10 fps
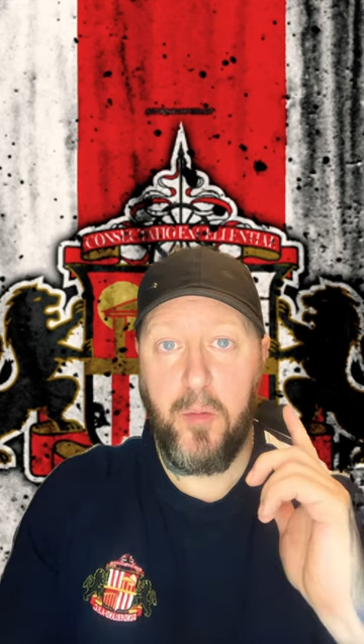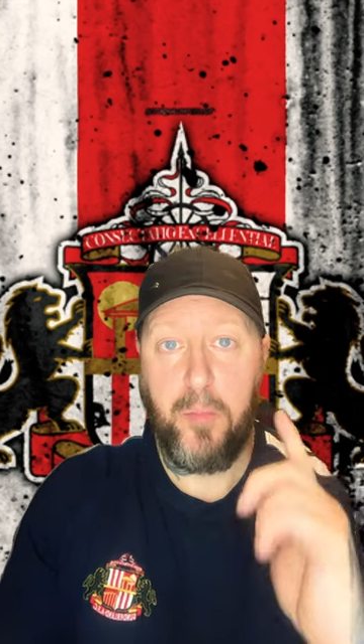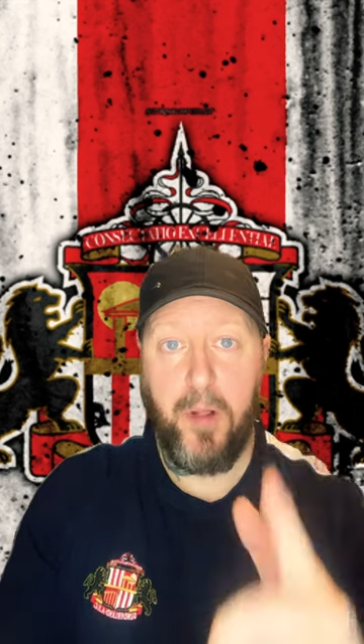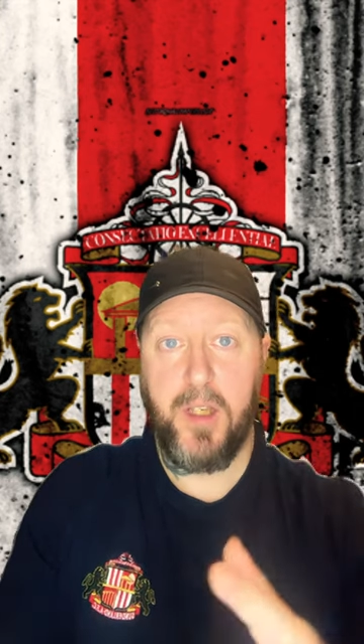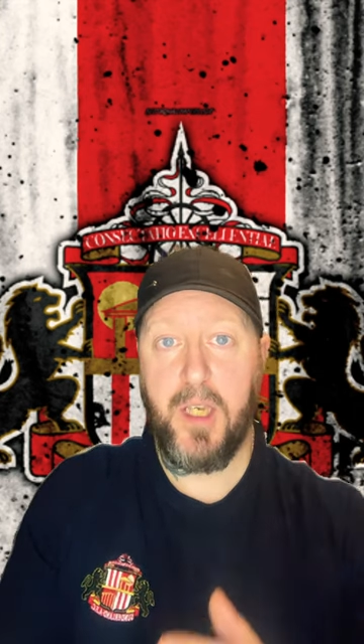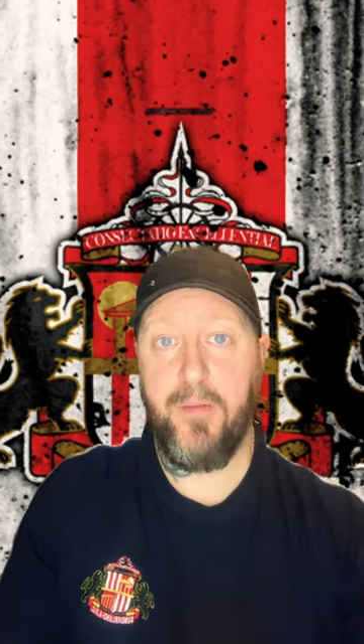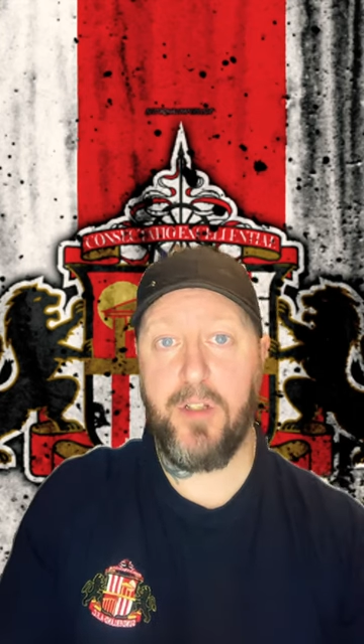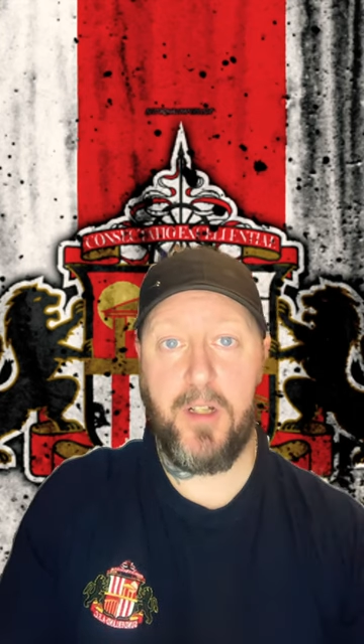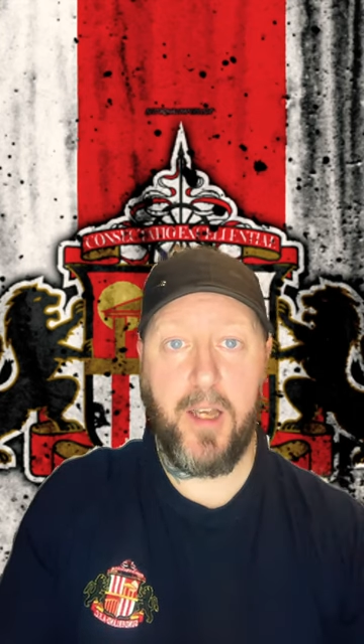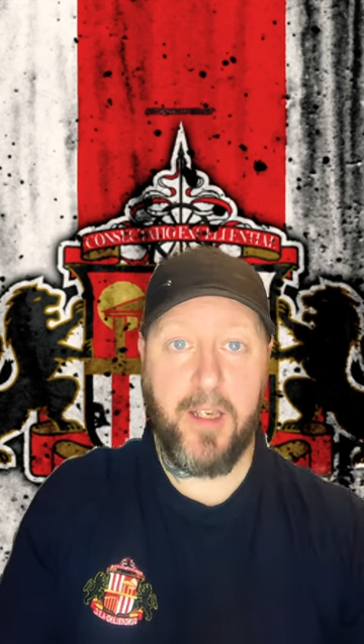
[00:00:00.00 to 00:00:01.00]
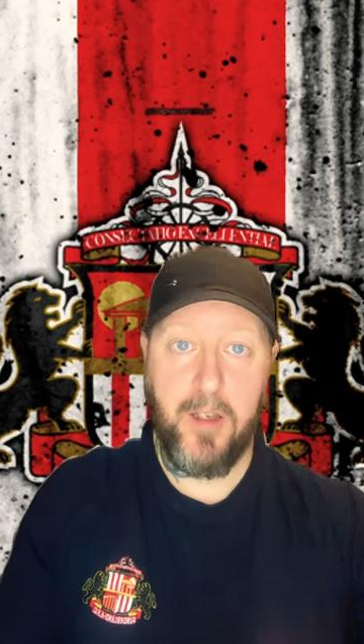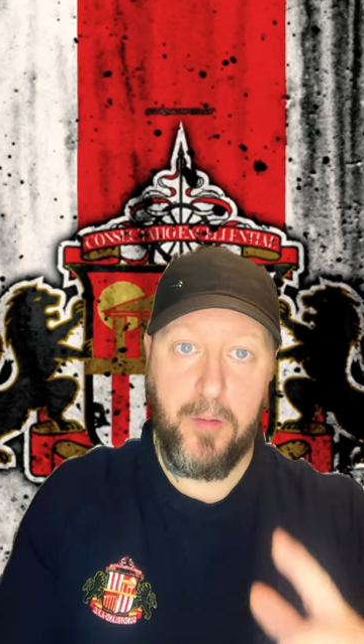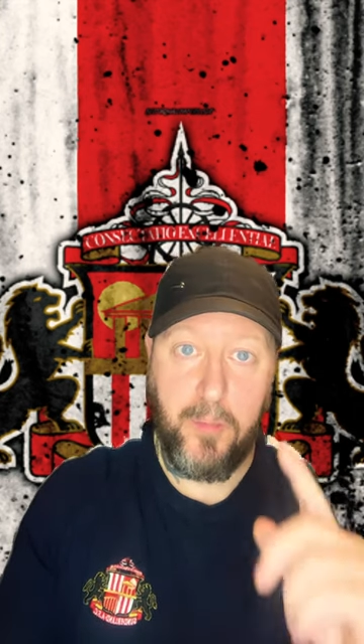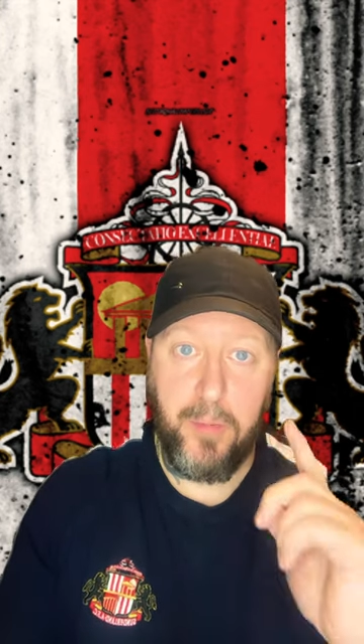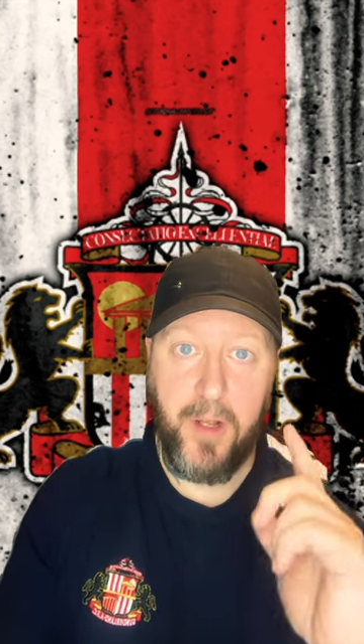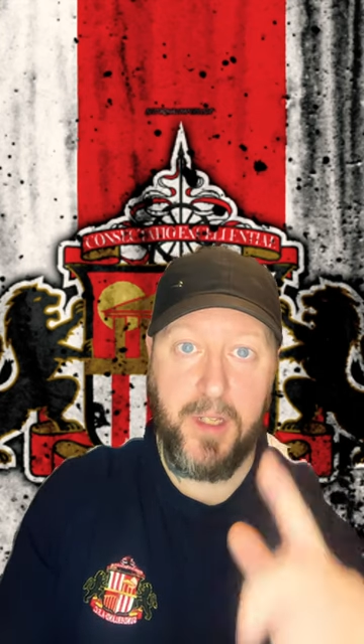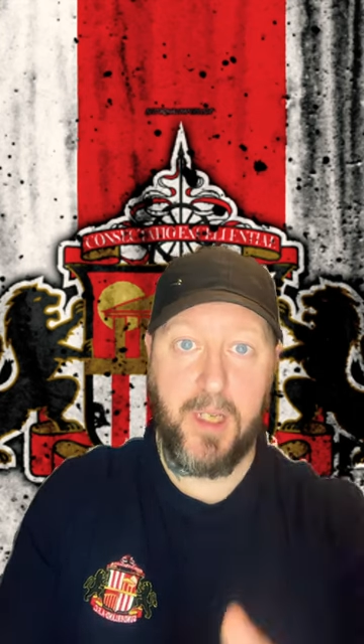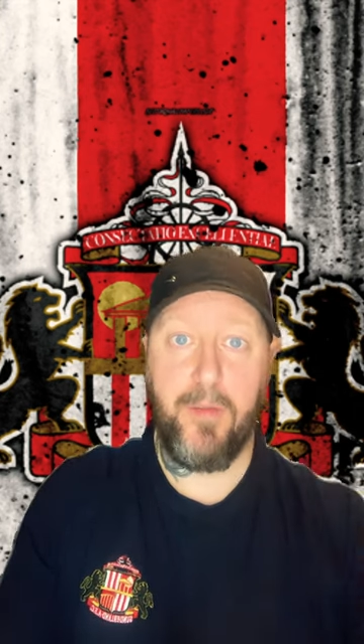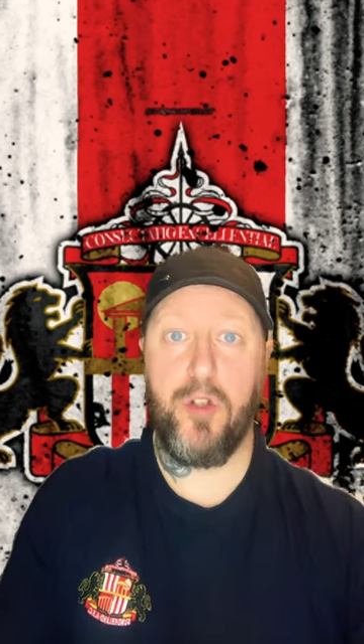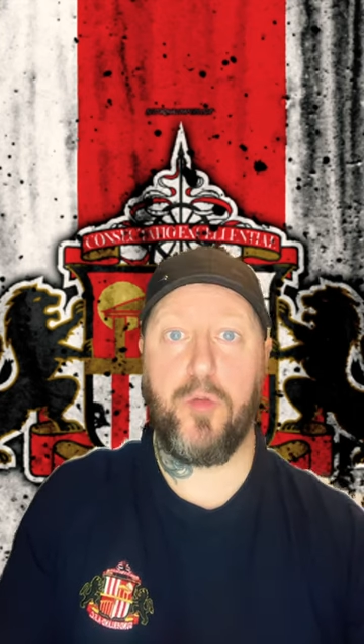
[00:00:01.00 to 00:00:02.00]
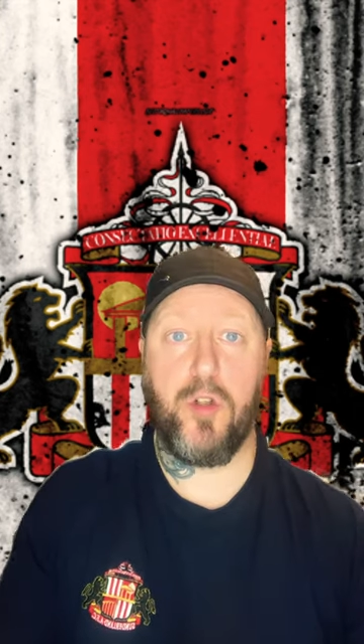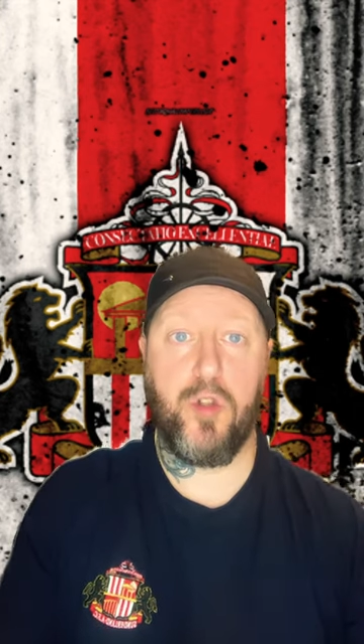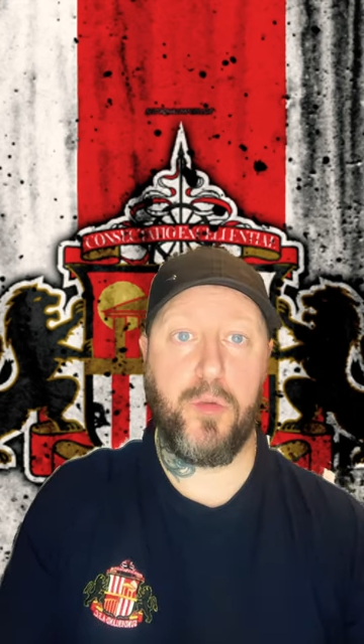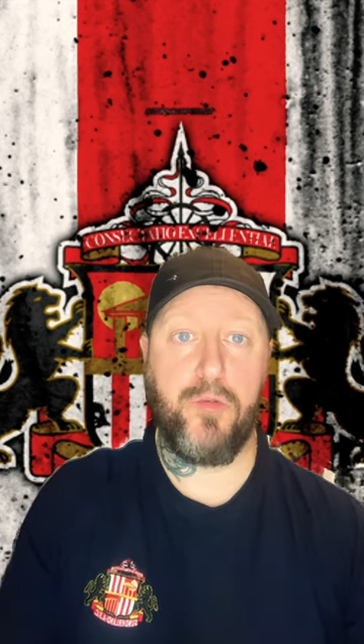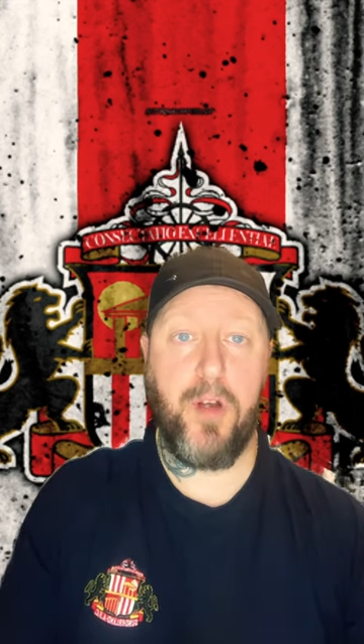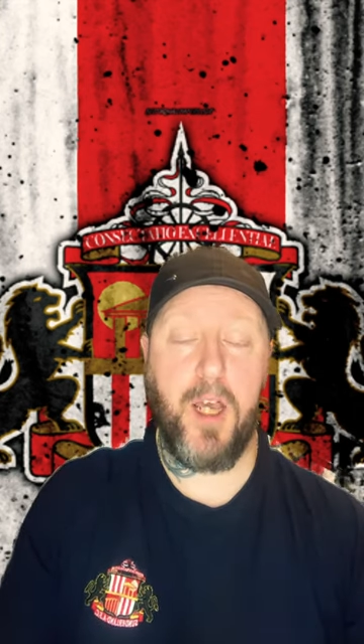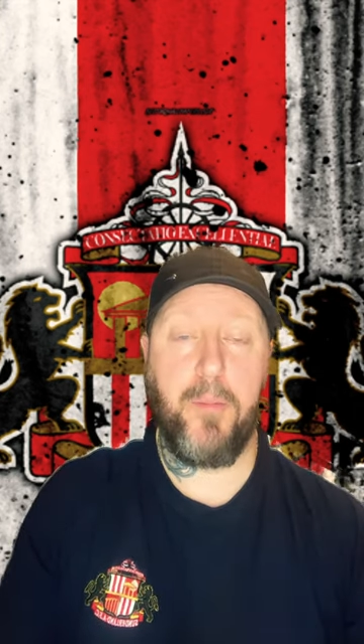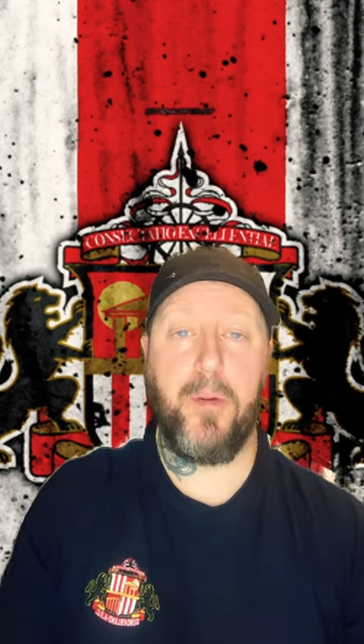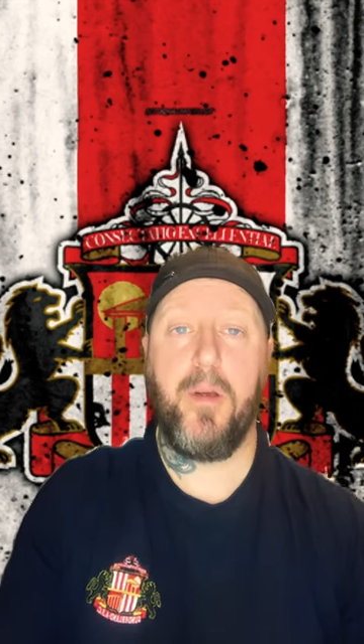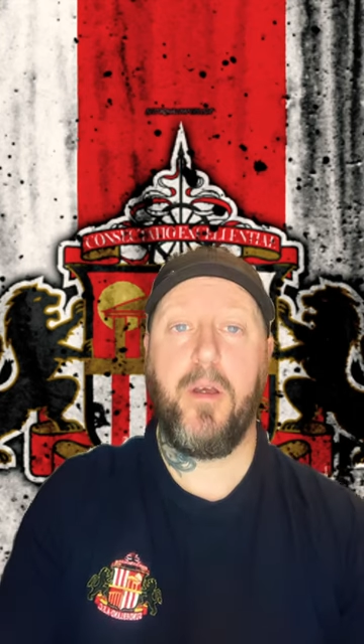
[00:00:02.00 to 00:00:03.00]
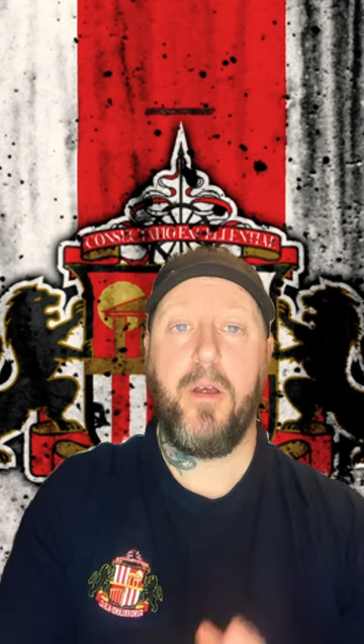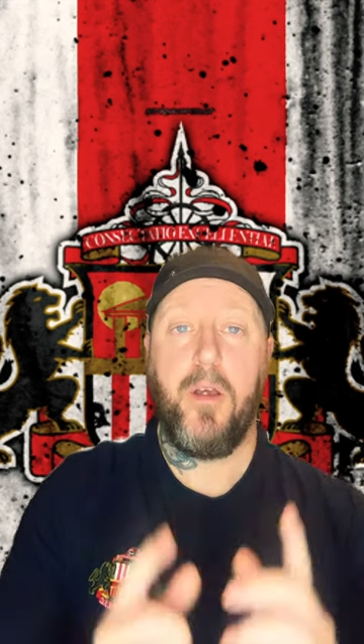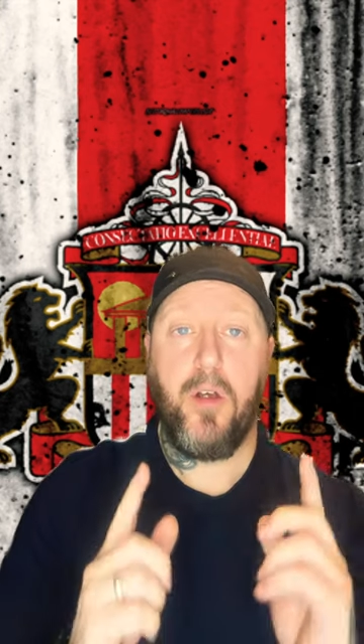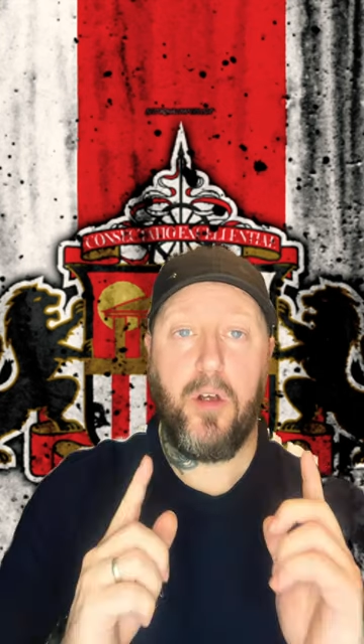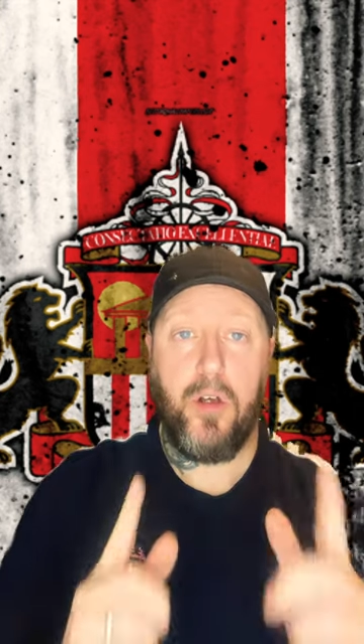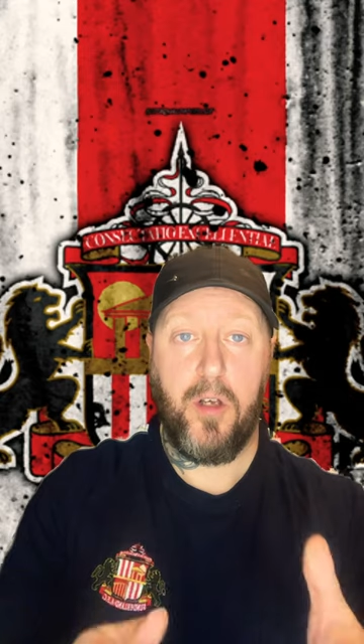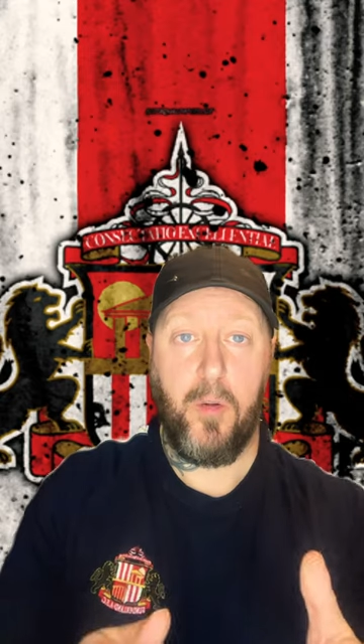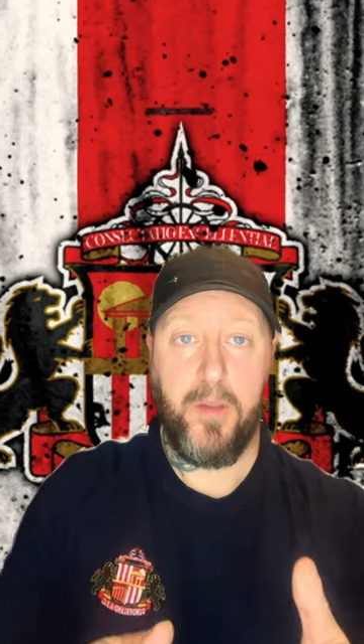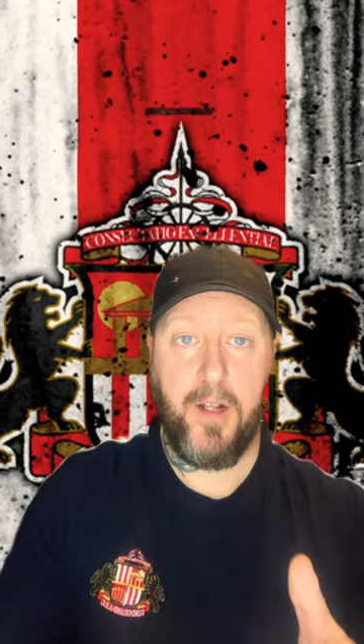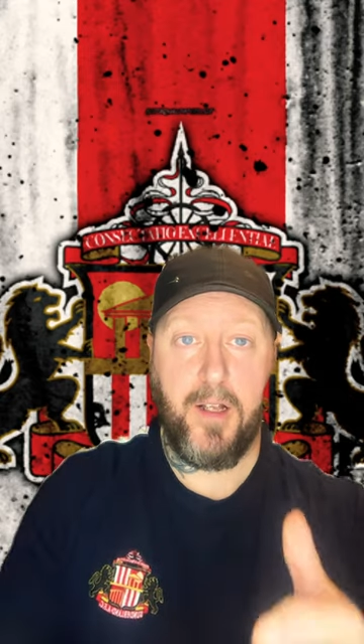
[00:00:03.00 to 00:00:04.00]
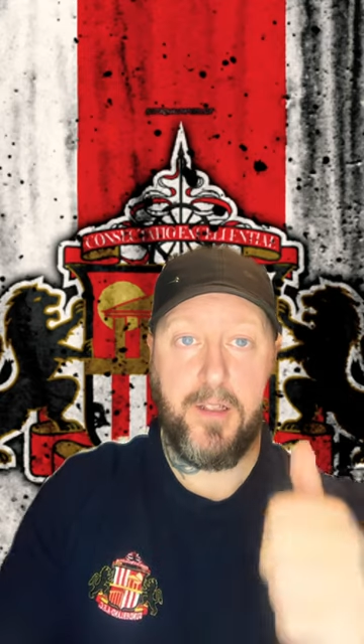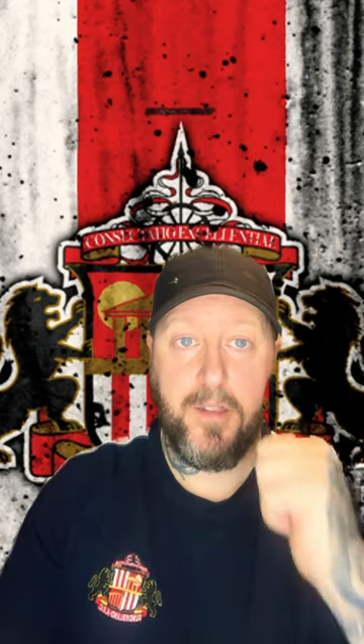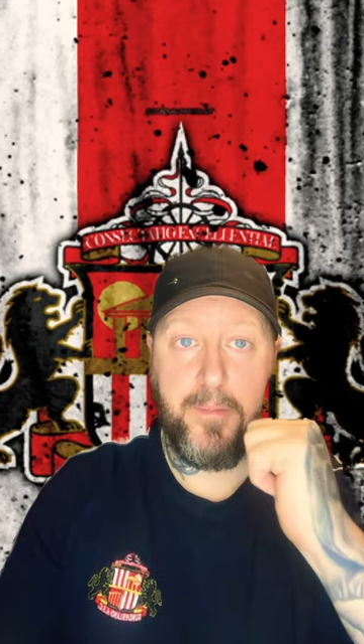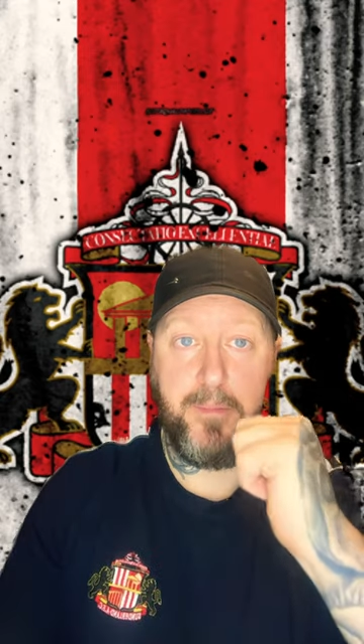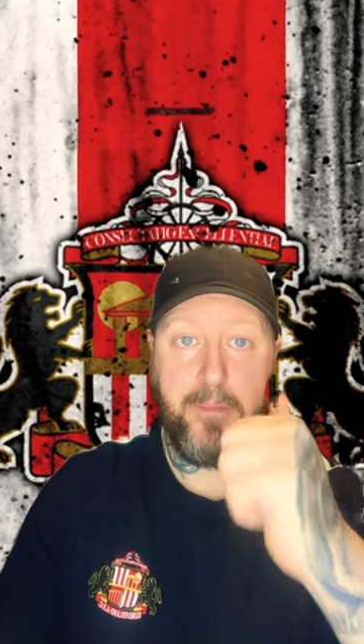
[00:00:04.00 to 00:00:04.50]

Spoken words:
Please give us a like. Please give us a subscribe. How are the lads?